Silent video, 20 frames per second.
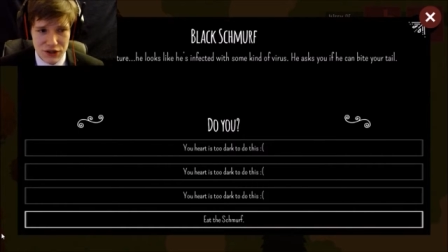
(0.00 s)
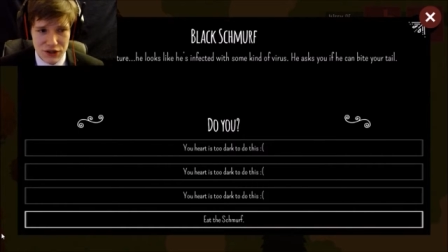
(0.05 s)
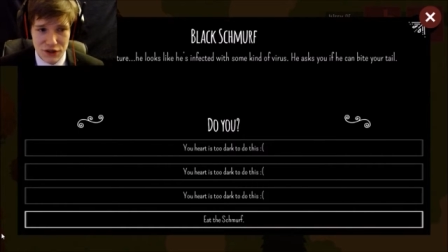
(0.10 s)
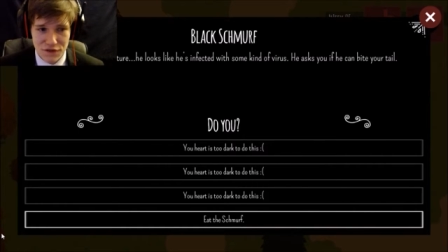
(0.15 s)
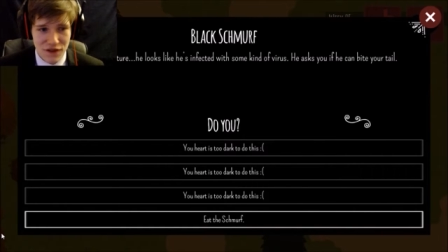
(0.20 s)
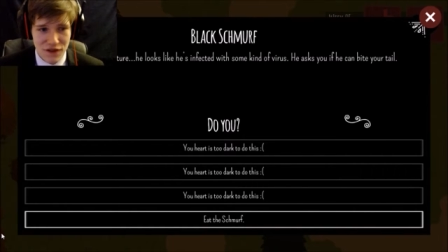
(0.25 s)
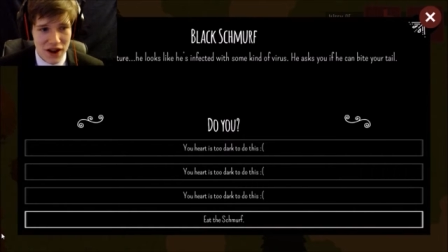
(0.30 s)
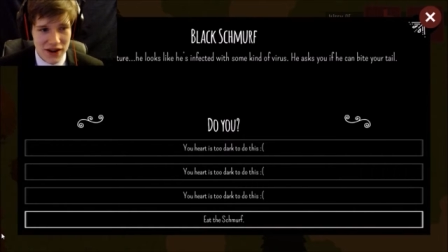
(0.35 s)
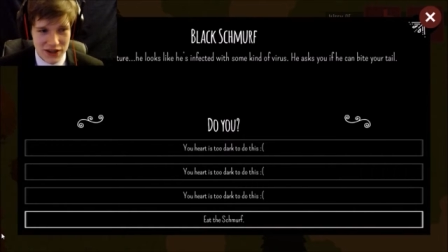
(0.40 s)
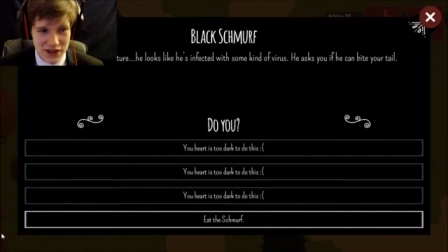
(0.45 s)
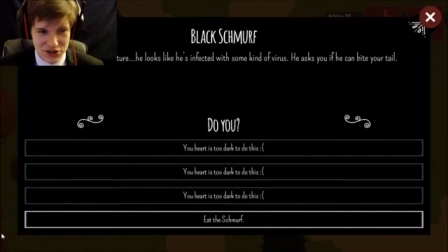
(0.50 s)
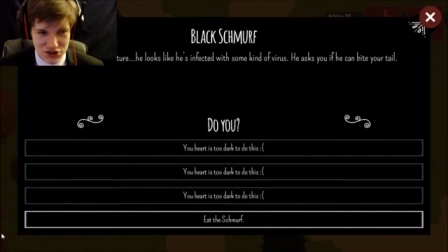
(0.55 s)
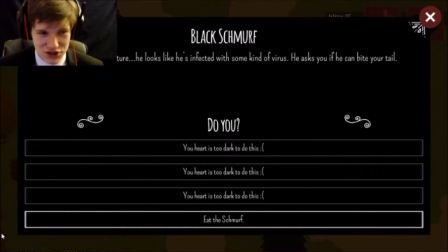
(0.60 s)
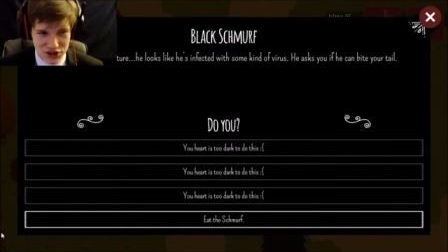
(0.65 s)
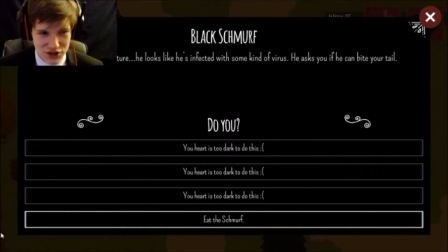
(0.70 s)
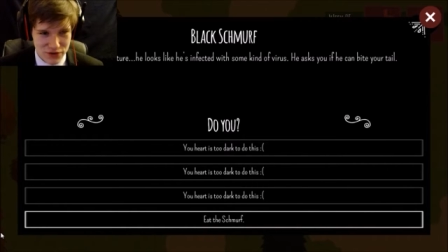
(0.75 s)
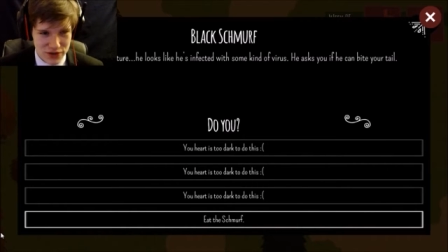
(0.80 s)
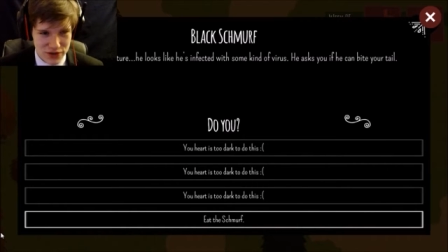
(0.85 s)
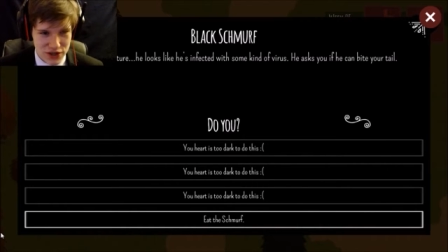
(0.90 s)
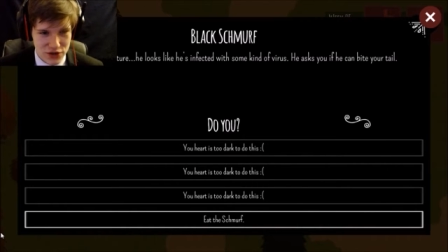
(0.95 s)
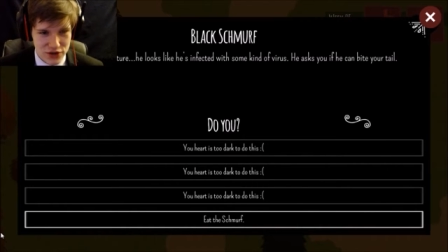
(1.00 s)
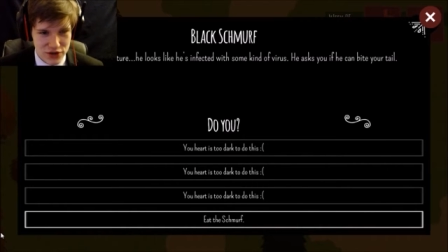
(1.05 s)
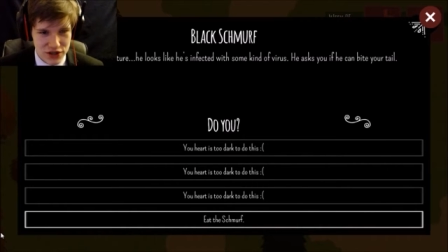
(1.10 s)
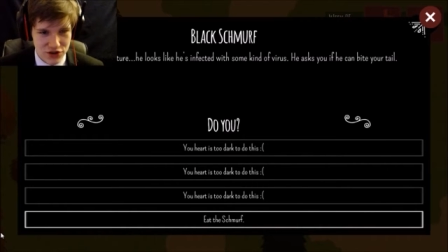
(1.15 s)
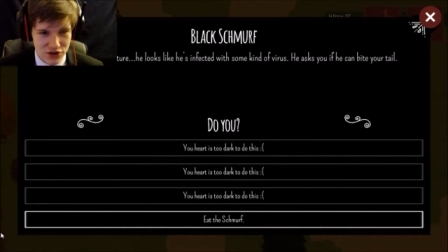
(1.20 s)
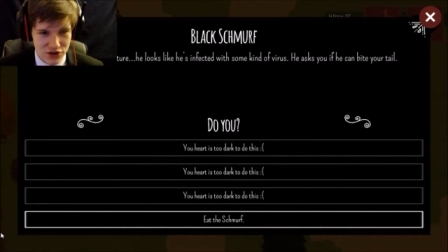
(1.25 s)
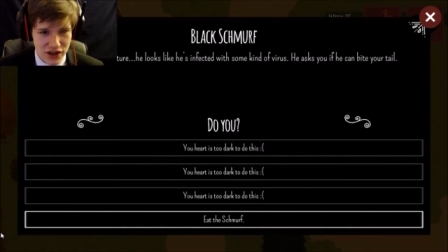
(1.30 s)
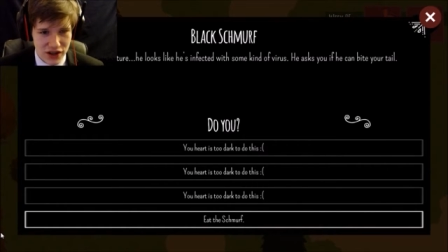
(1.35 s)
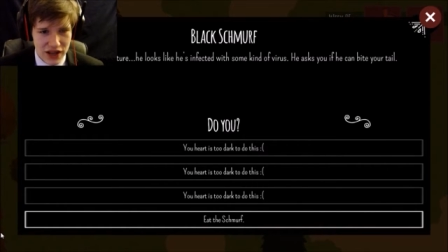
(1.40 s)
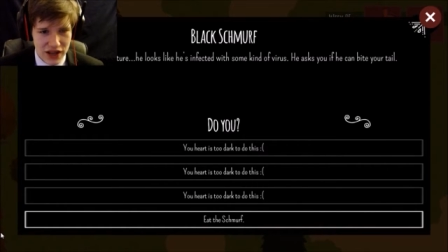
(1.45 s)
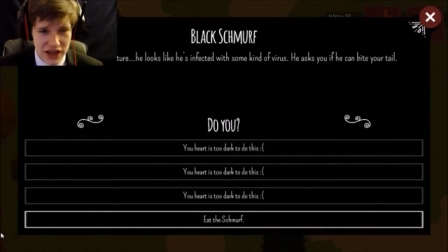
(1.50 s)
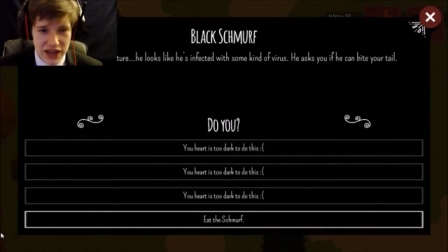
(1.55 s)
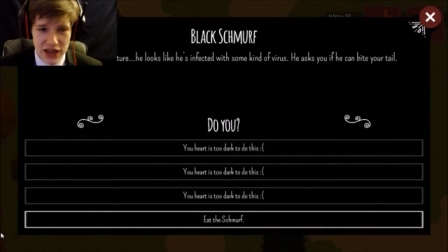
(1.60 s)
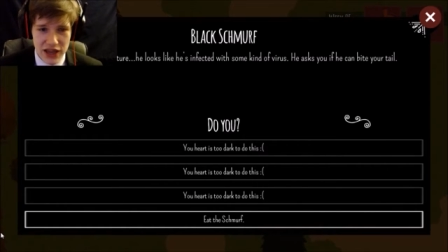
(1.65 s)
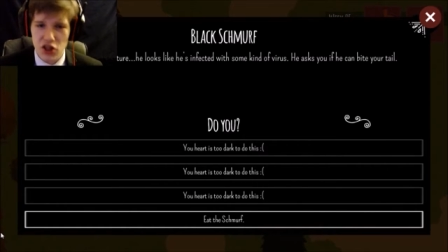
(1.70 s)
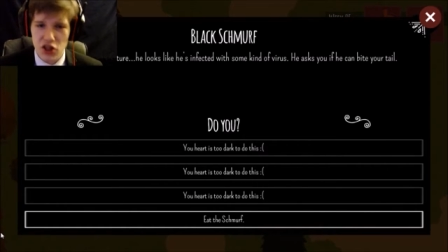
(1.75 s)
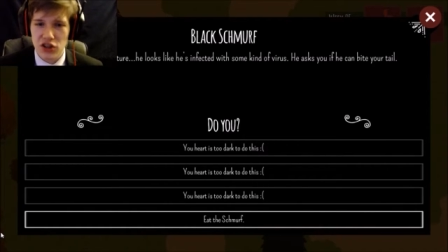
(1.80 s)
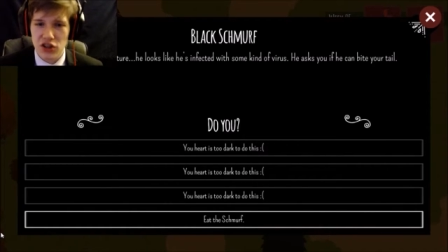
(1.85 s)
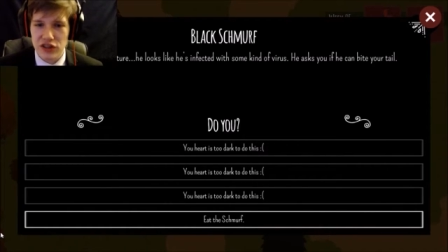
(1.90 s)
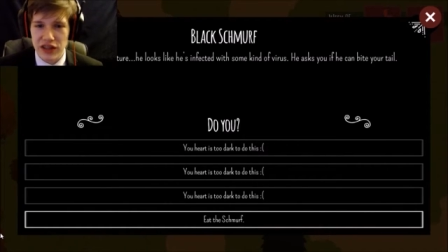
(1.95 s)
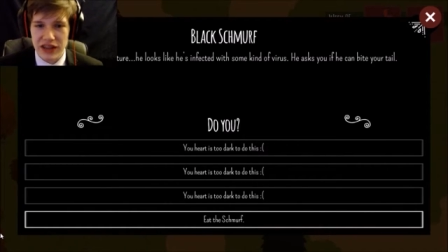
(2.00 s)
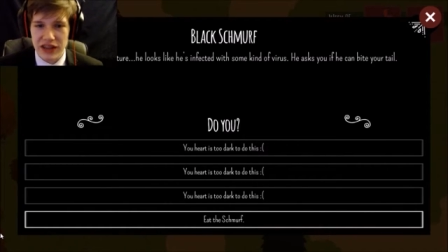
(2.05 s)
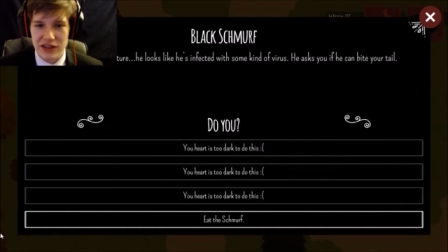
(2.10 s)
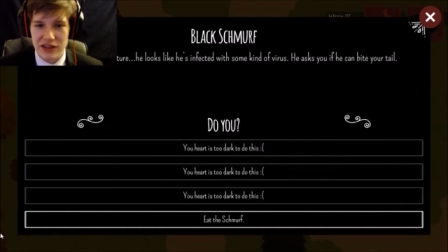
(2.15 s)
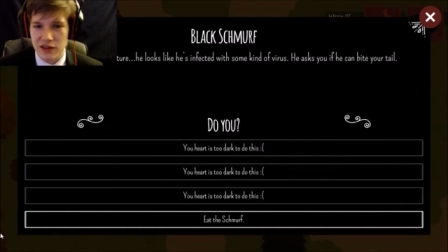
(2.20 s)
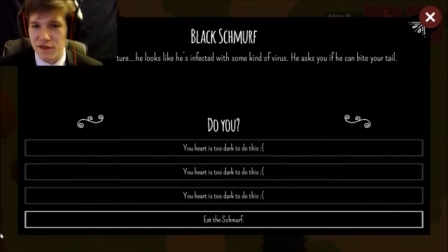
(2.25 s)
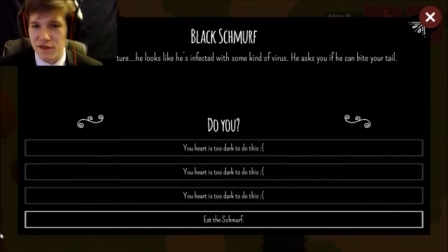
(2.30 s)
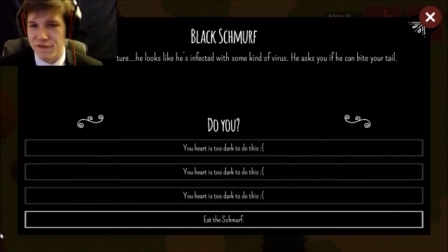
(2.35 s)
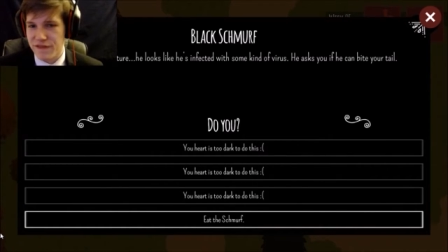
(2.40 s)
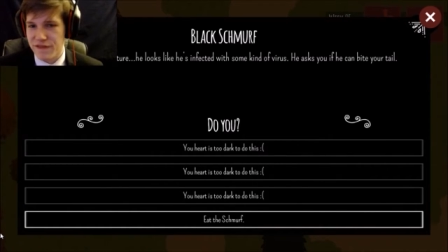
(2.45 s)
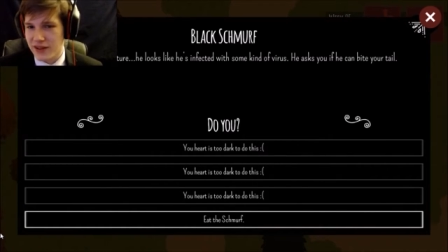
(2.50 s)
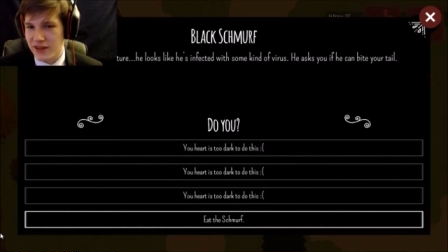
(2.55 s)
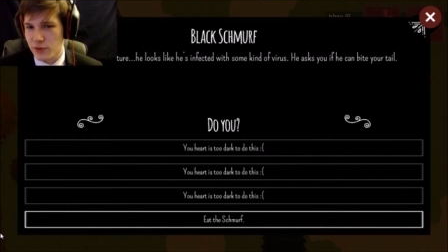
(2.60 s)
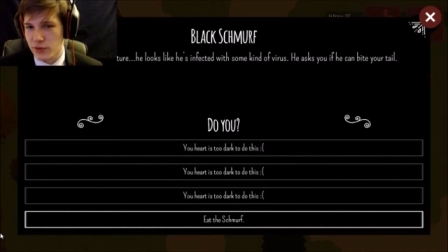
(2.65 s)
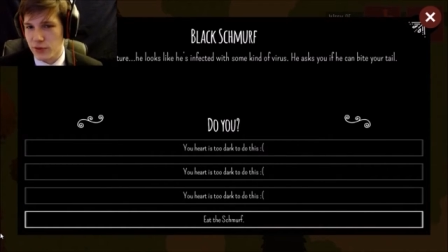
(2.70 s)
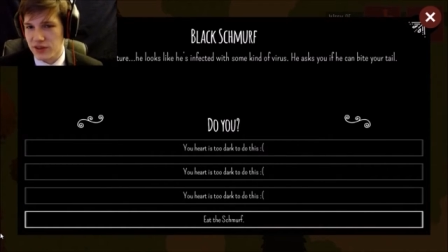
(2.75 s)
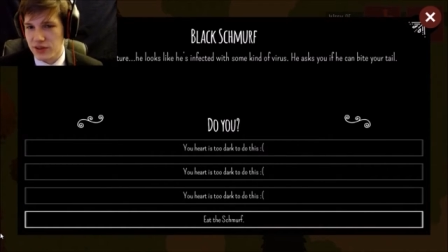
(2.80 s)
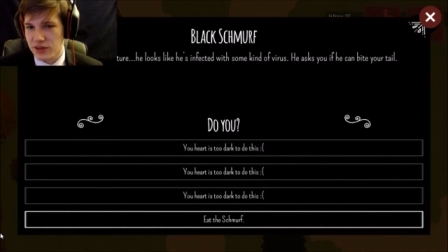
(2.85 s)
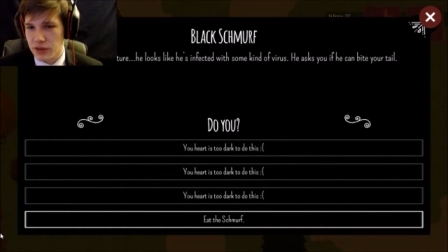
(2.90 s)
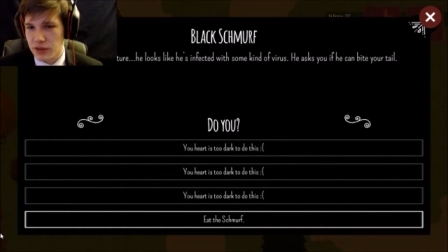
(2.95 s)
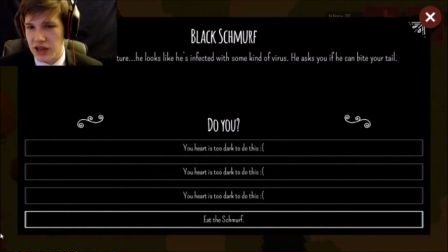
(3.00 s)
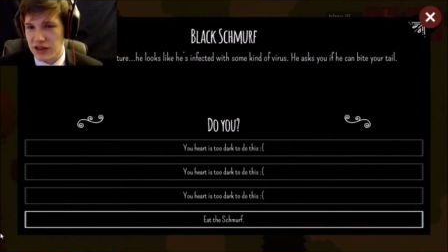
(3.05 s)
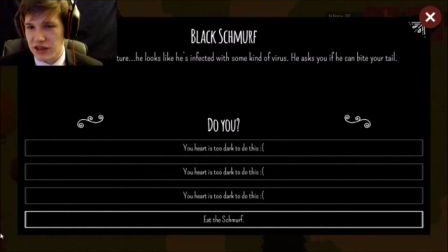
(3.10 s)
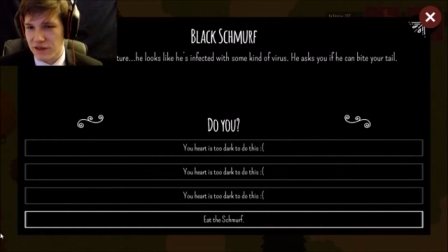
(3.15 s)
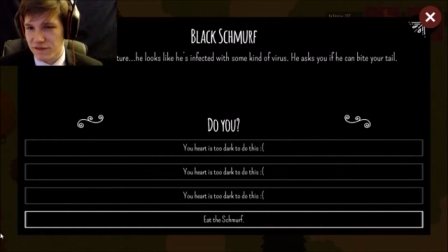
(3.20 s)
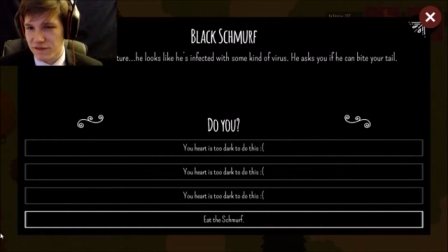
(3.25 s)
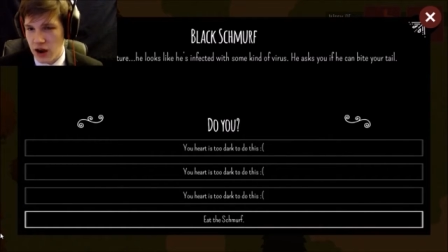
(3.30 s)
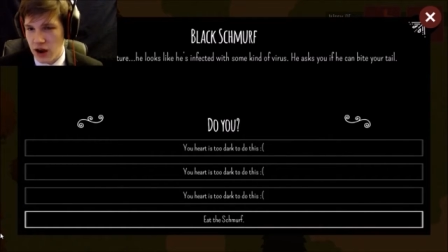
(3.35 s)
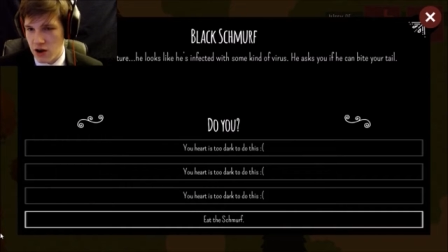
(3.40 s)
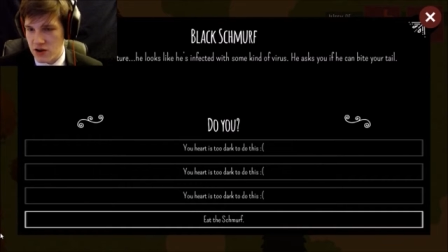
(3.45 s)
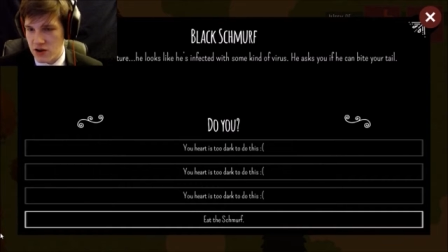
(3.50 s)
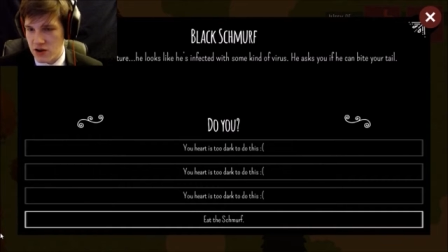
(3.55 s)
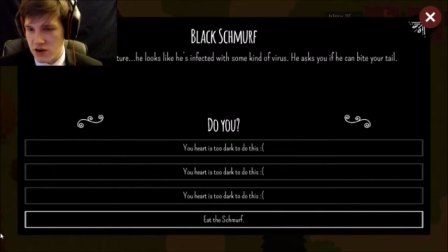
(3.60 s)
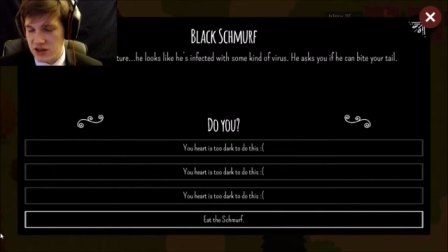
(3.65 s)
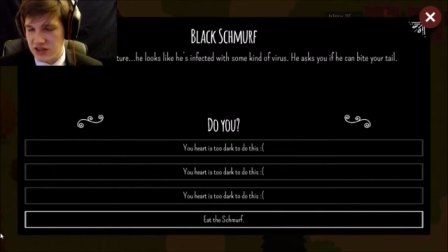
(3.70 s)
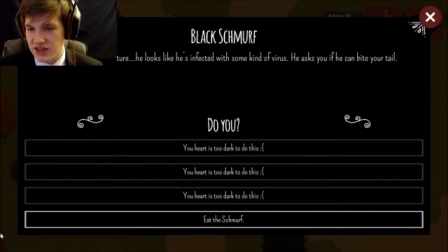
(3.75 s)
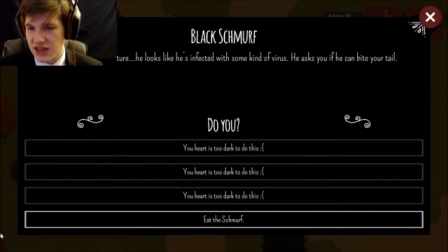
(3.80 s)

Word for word: You find a jittery creature. He looks like he's infected with some kind of virus.